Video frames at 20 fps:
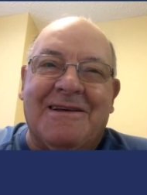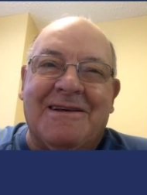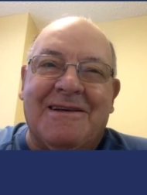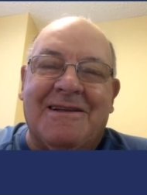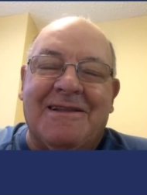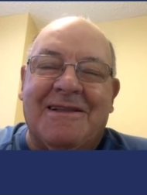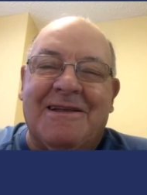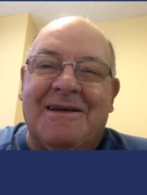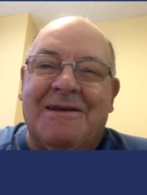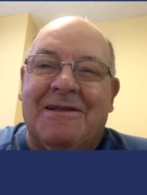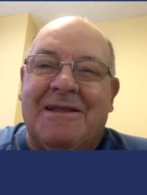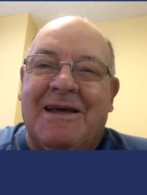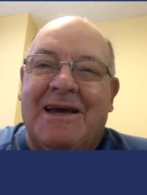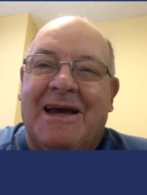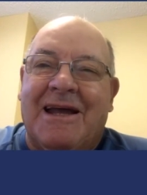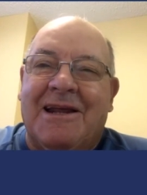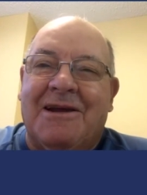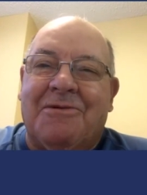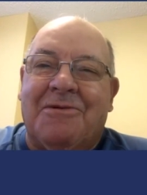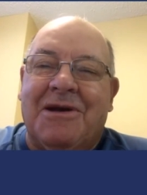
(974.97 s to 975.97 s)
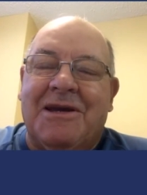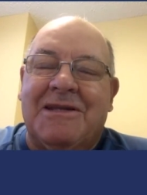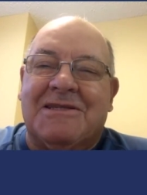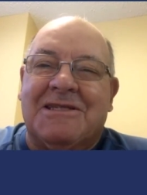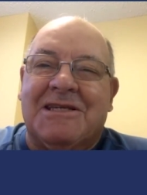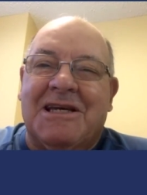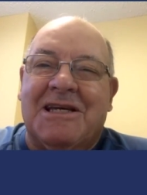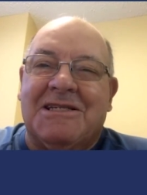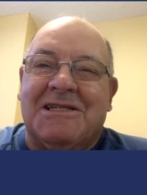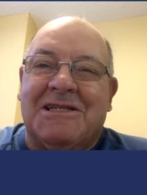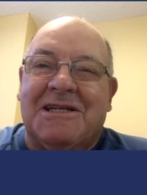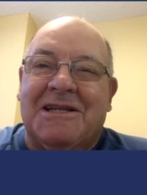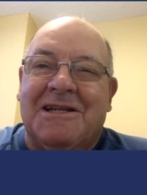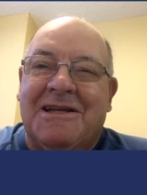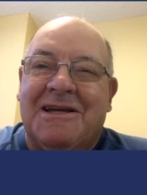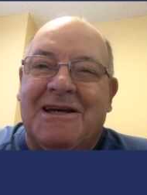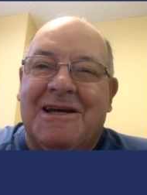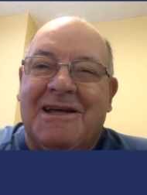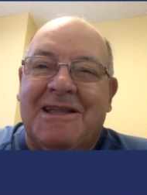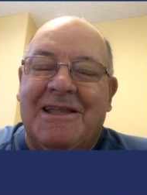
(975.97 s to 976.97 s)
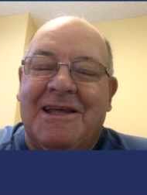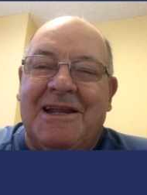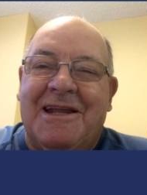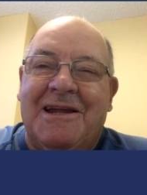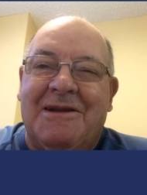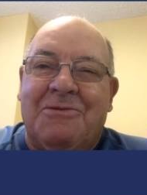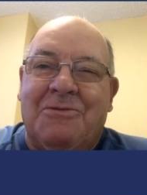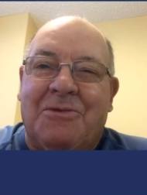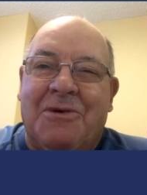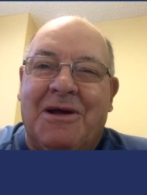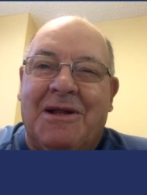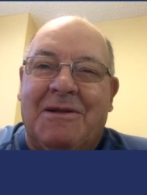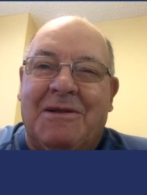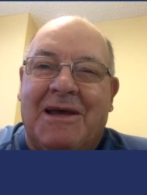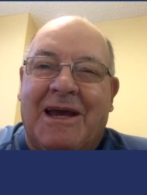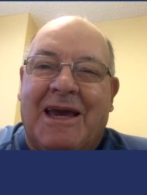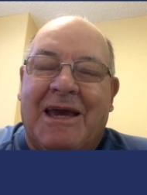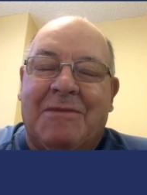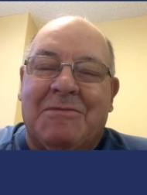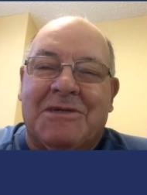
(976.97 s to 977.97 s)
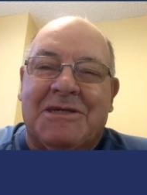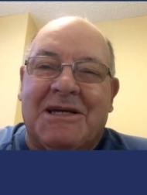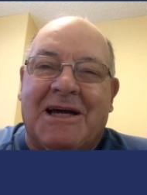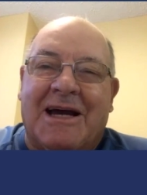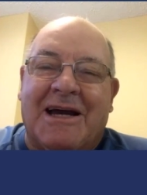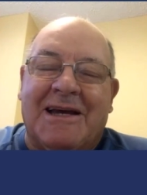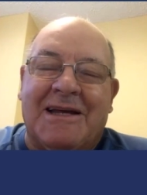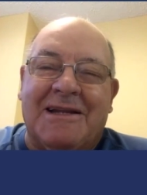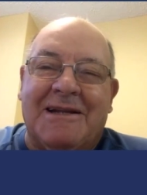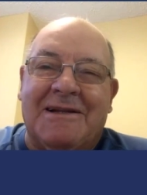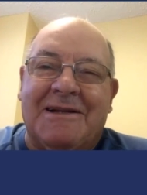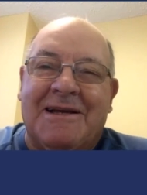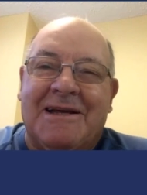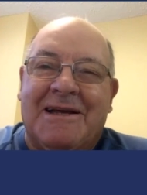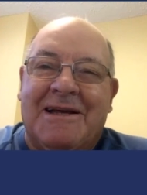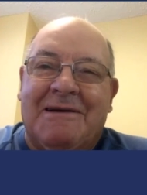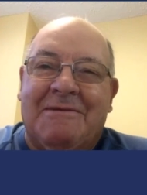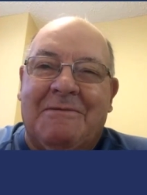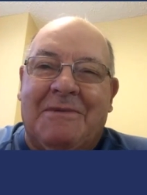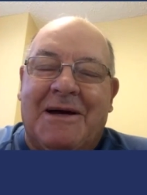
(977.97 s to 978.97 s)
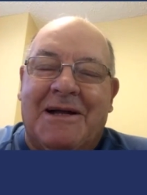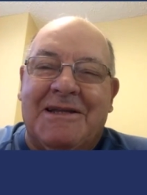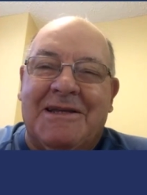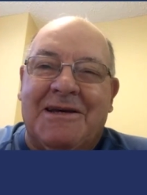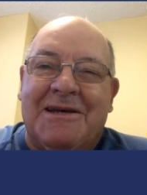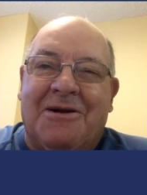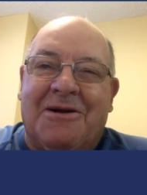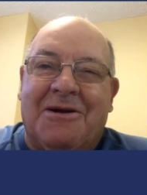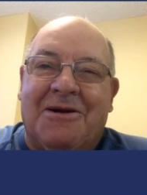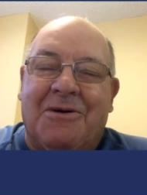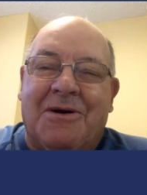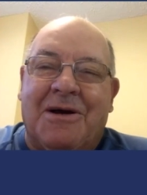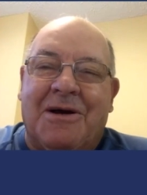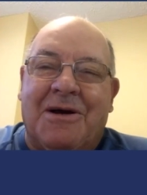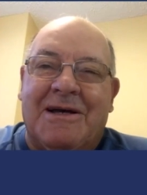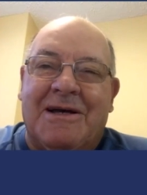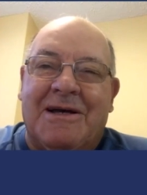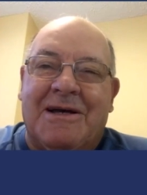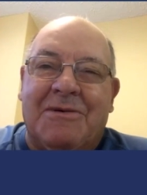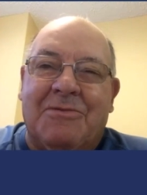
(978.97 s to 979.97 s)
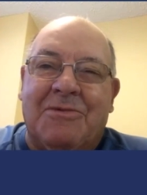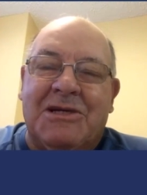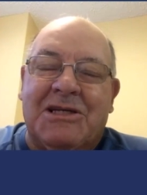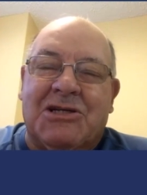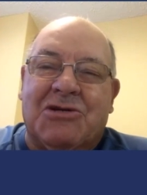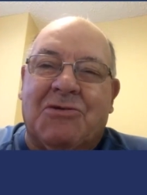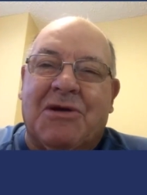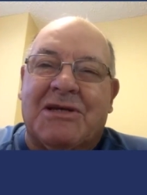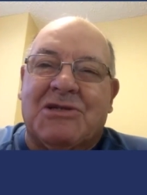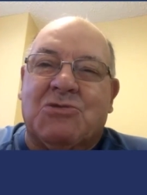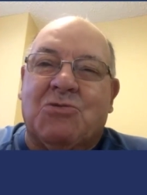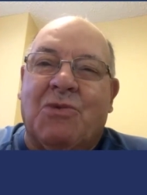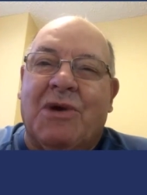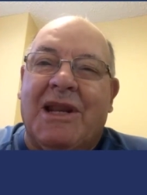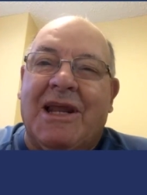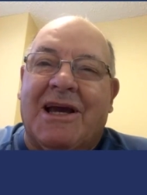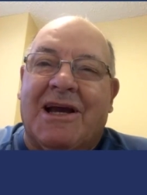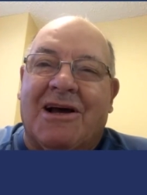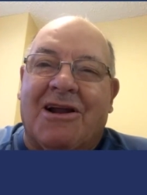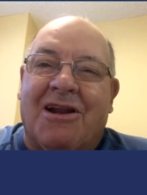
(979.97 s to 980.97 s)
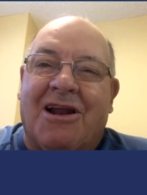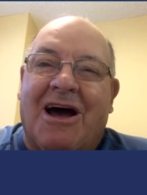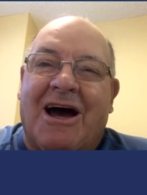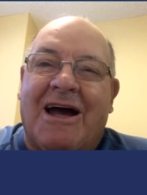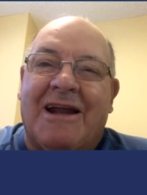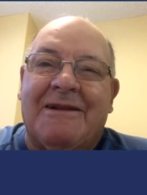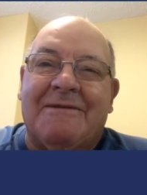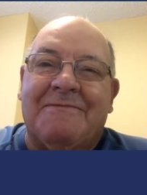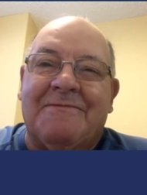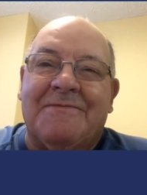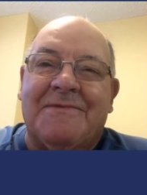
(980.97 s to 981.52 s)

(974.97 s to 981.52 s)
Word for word: the, the, they had a great season. They didn't win. They came second, but you know, uh, but we stress winning a lot,